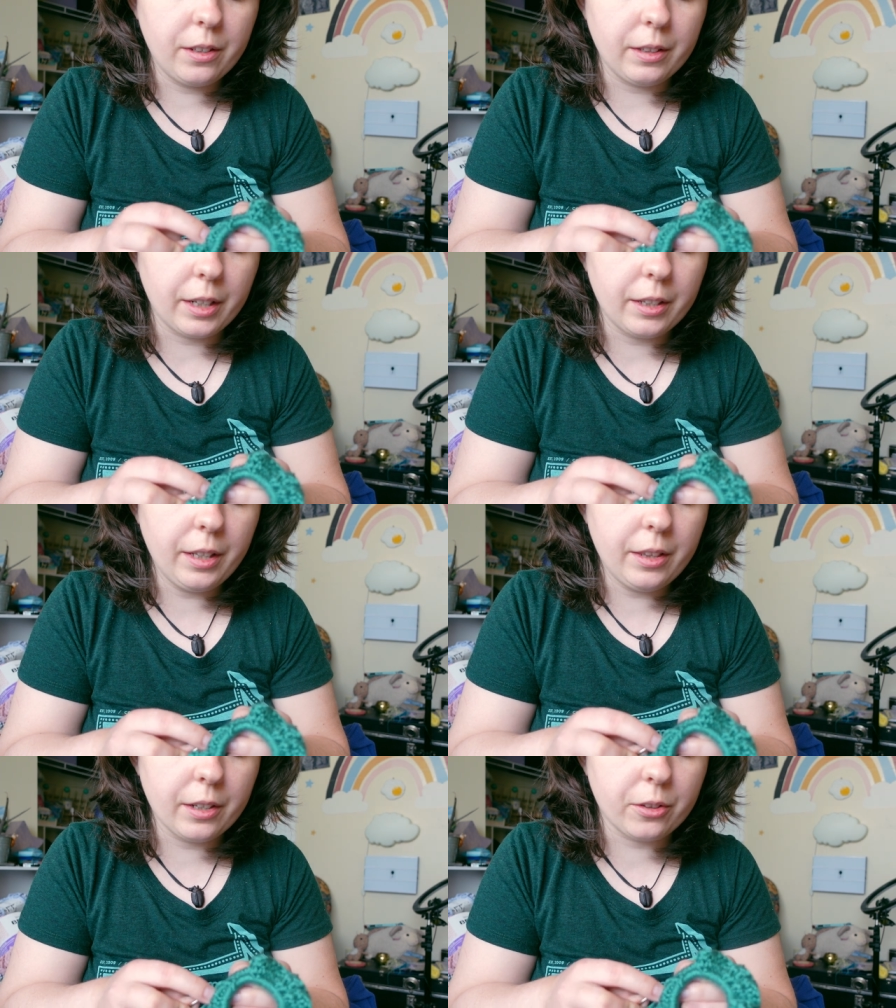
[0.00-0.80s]

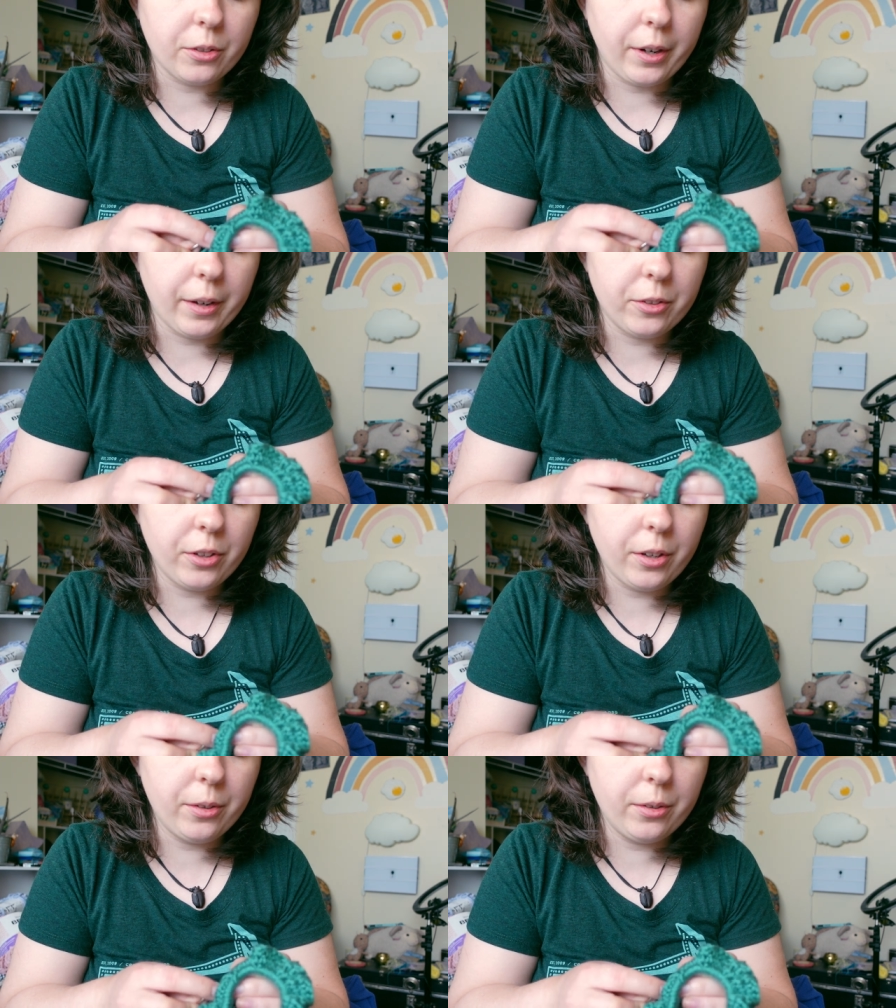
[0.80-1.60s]
Luckily, the craft
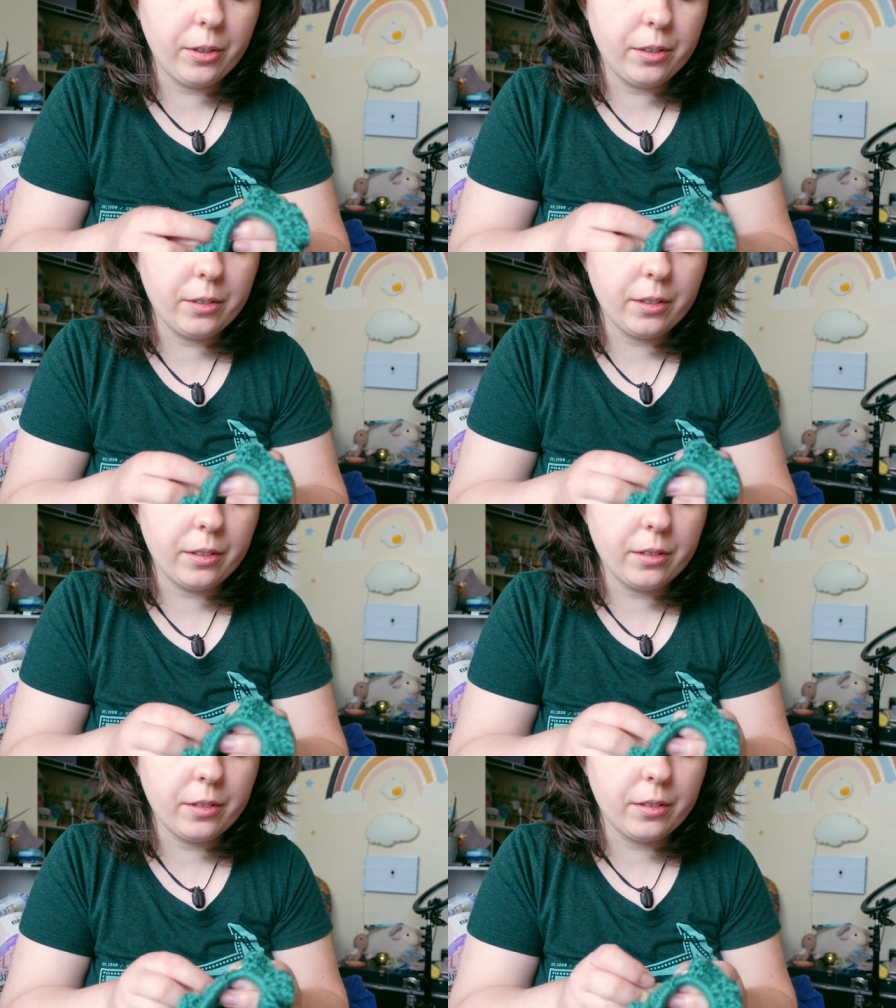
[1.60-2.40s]
show,
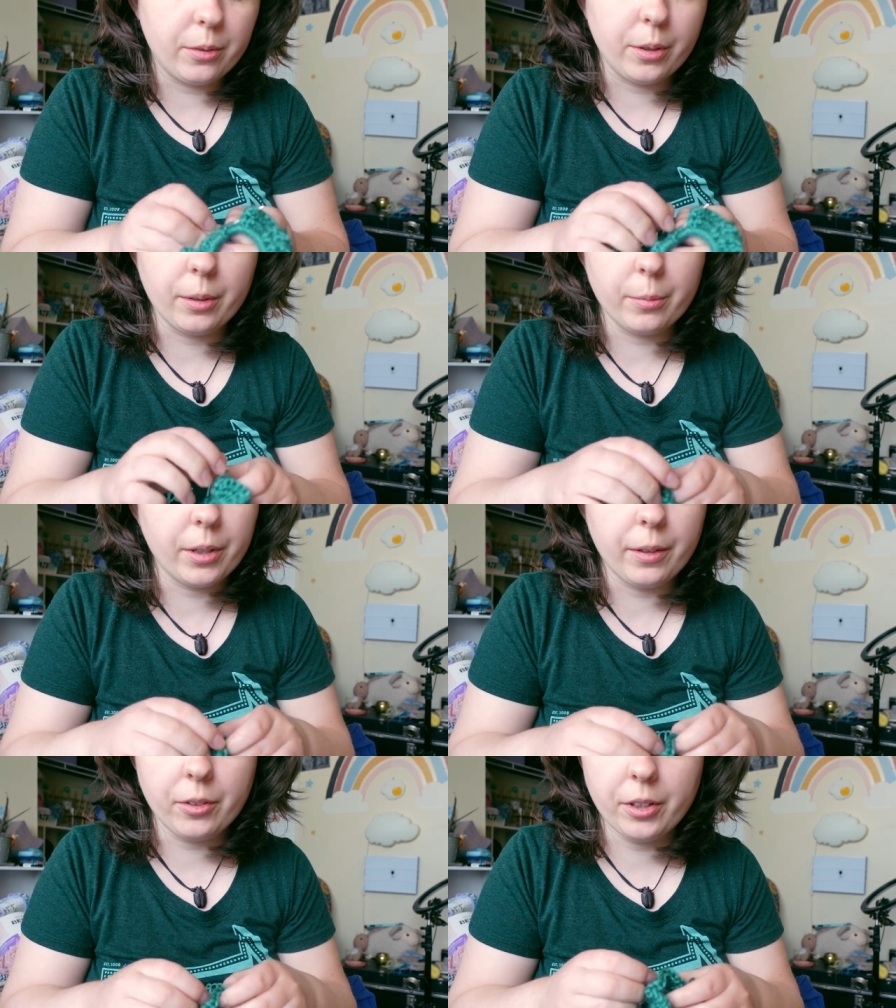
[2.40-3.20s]
or
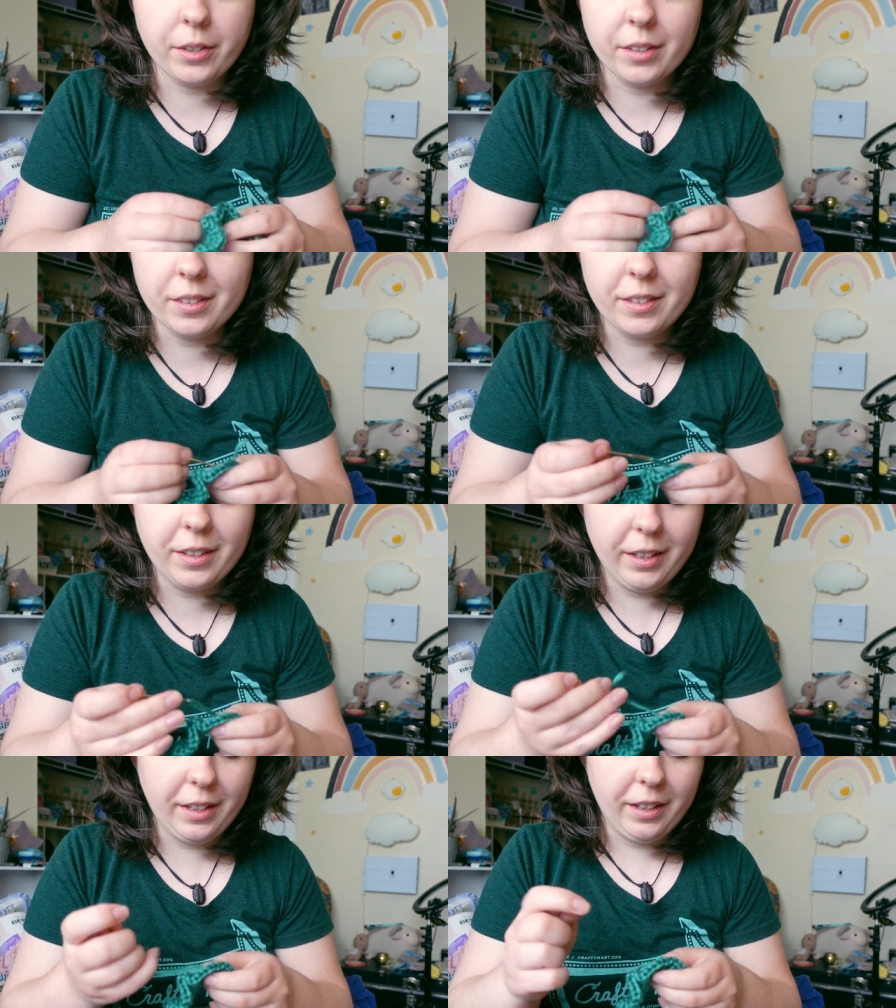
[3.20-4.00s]
whatever it is,
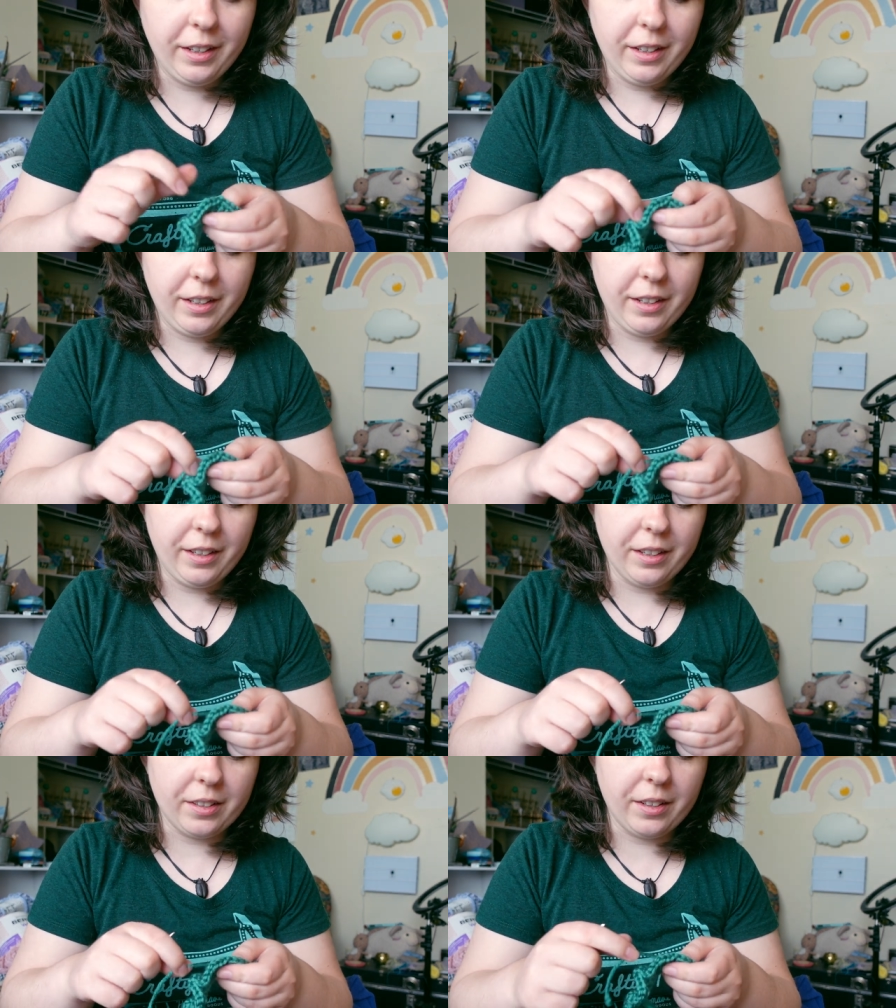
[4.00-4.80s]

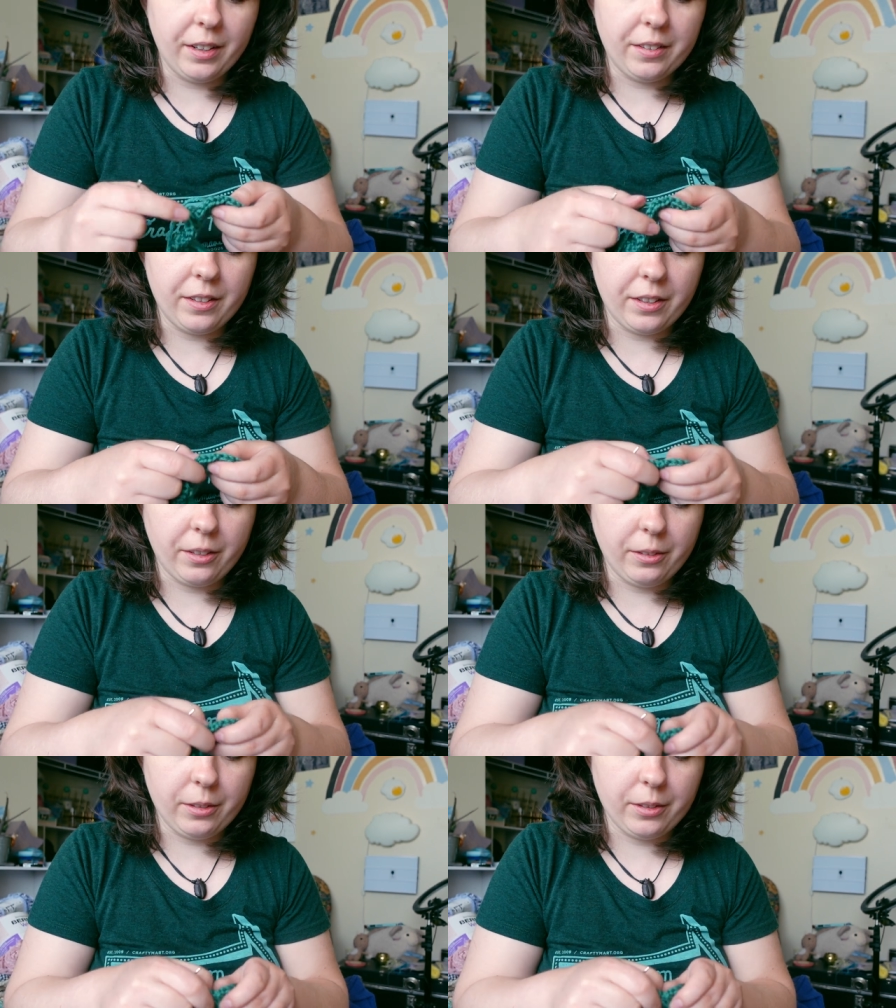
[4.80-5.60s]
isn't
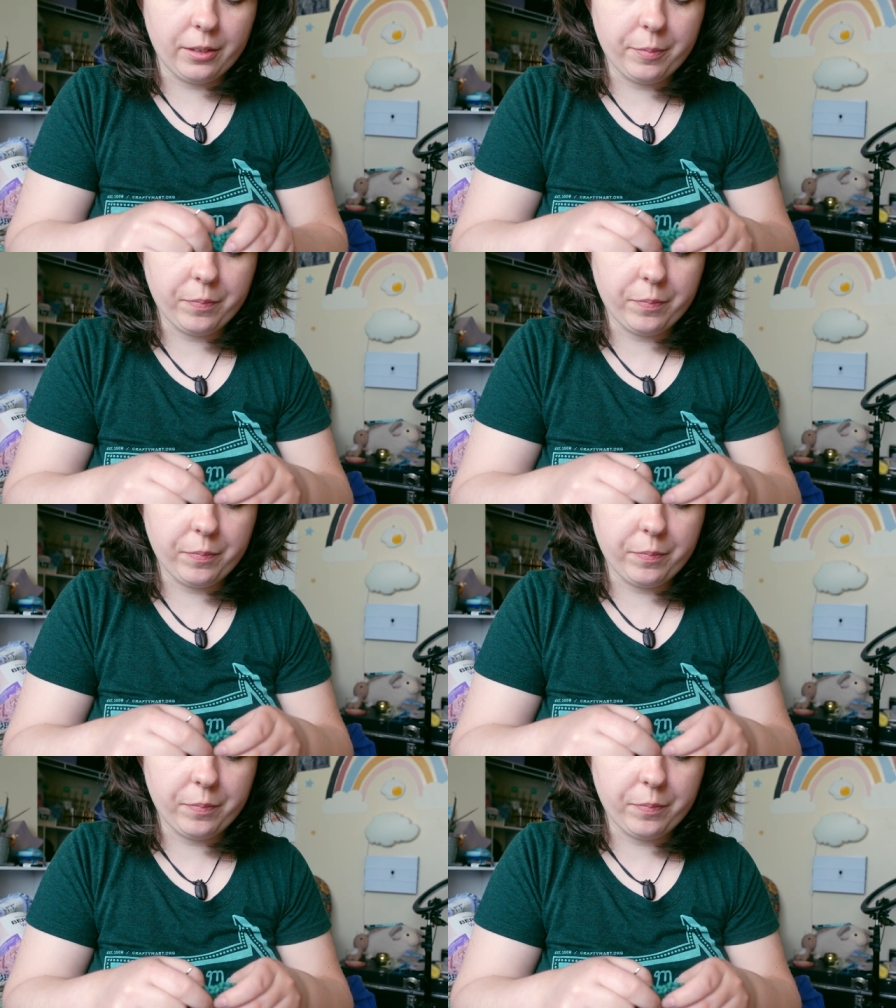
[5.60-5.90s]
until...